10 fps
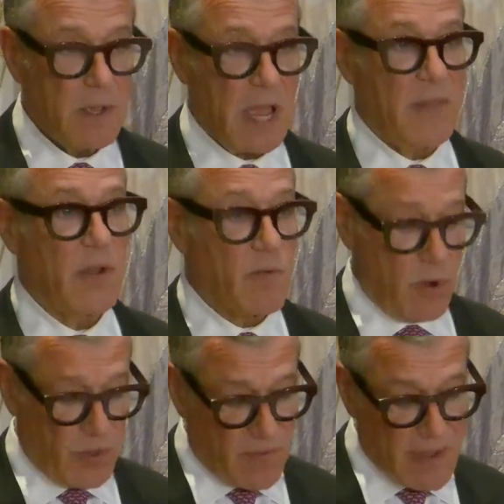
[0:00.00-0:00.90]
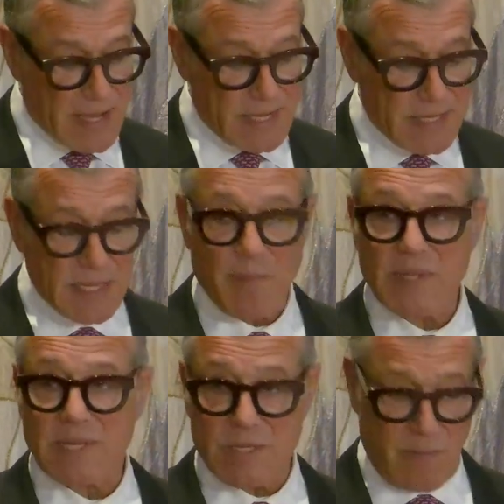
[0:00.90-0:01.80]
and the growth of
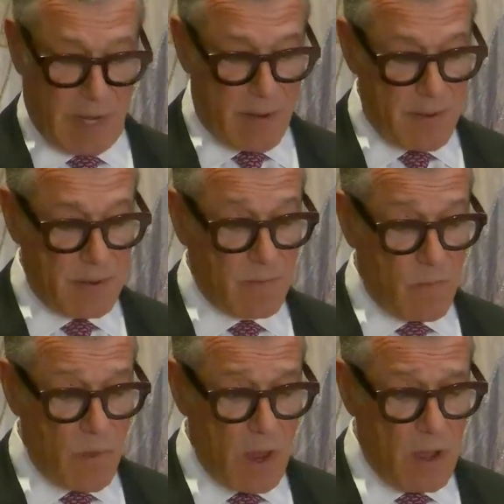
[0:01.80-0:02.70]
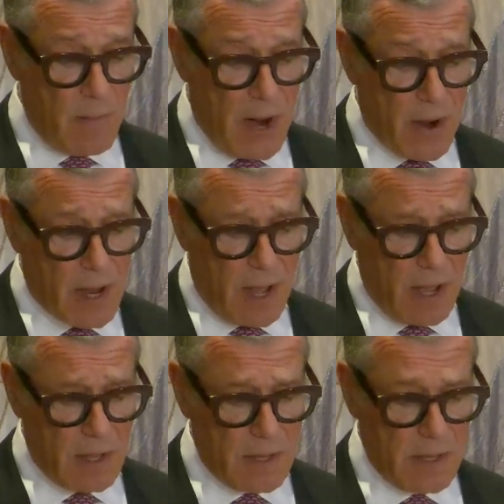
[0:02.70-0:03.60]
anti-Semitism in
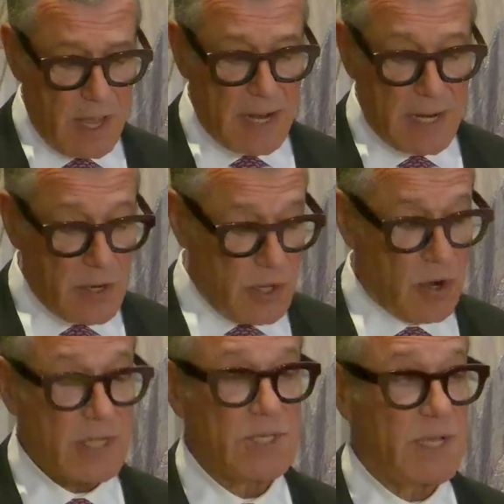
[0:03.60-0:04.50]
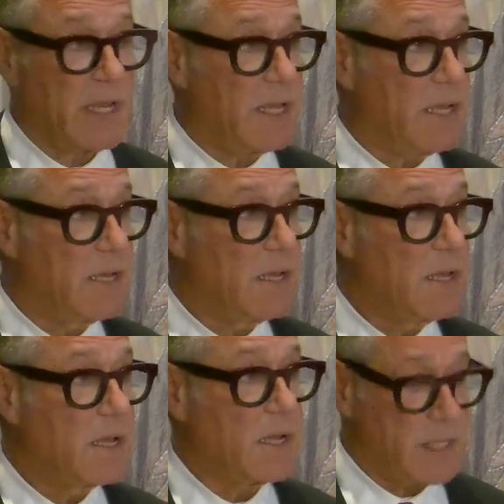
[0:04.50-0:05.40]
America and in New York City
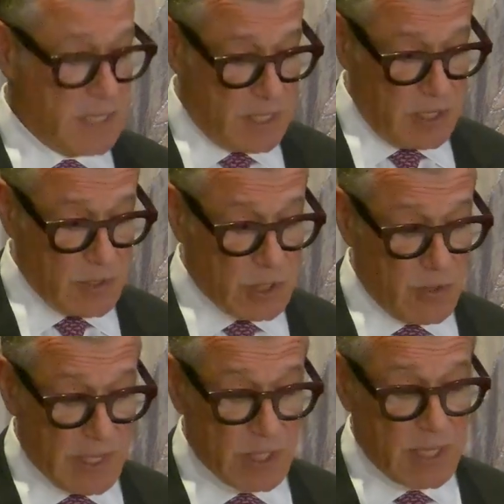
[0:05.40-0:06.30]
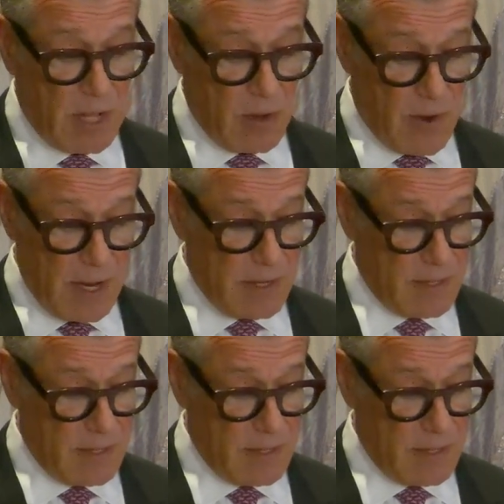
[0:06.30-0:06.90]
continues to accelerate.